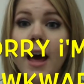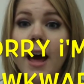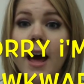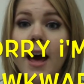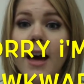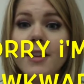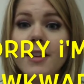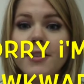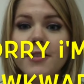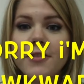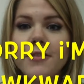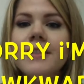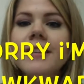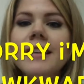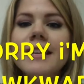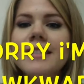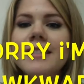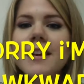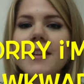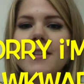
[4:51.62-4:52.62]
I just
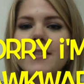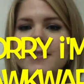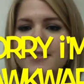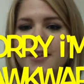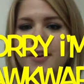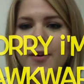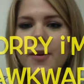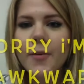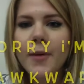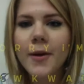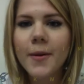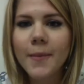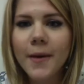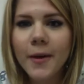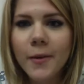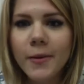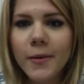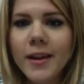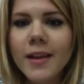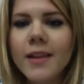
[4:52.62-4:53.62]
realized I didn't talk about
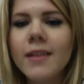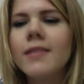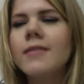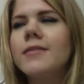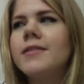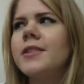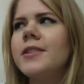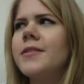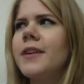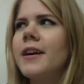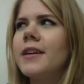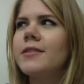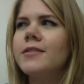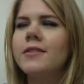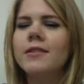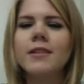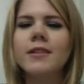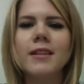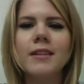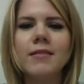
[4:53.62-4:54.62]
my week. We're
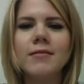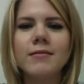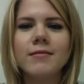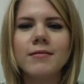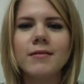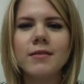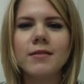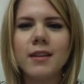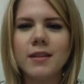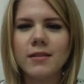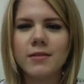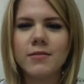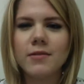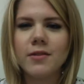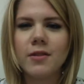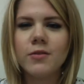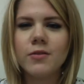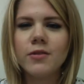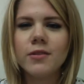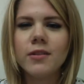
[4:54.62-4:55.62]
actually
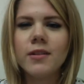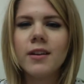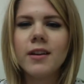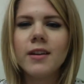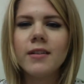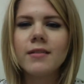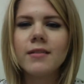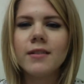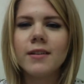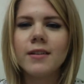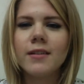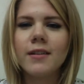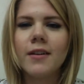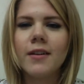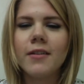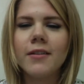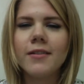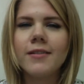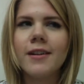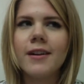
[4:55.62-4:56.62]
socially in
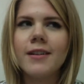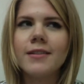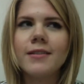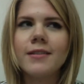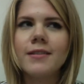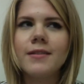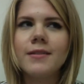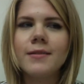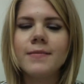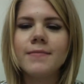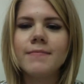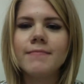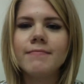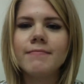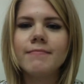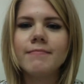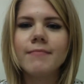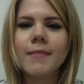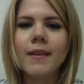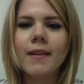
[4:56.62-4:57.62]
other classes.
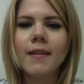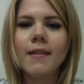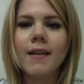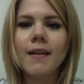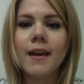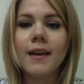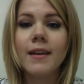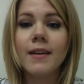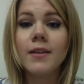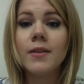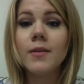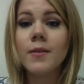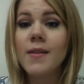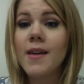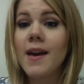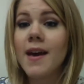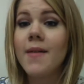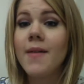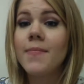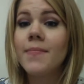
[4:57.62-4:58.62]
I can do
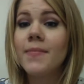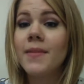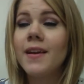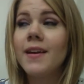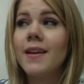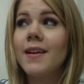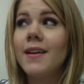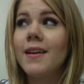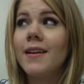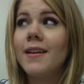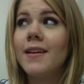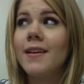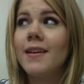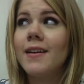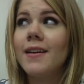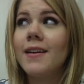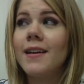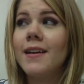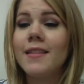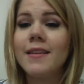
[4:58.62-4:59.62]
that.
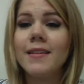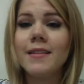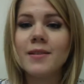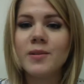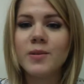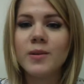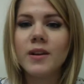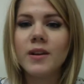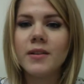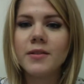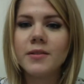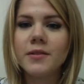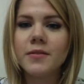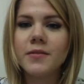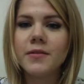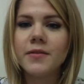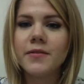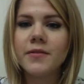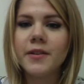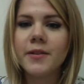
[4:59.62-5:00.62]
I think this will also
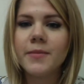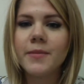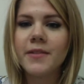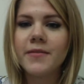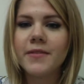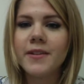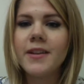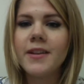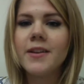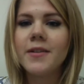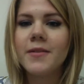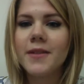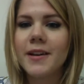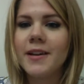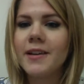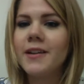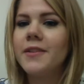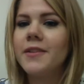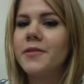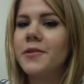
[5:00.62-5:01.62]
fulfill my video
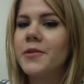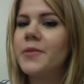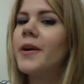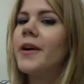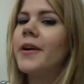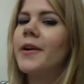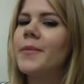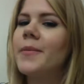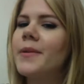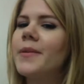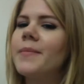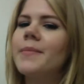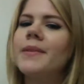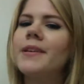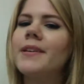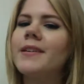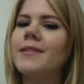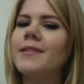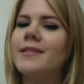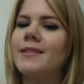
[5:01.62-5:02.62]
editing requirement
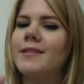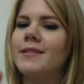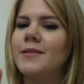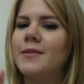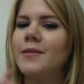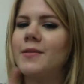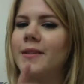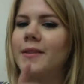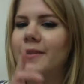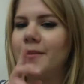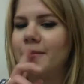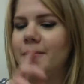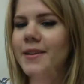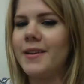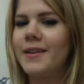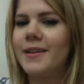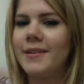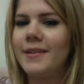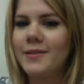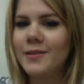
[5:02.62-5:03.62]
because it's going to be
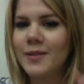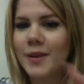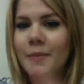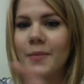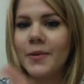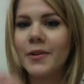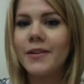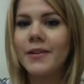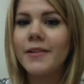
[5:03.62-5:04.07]
a separate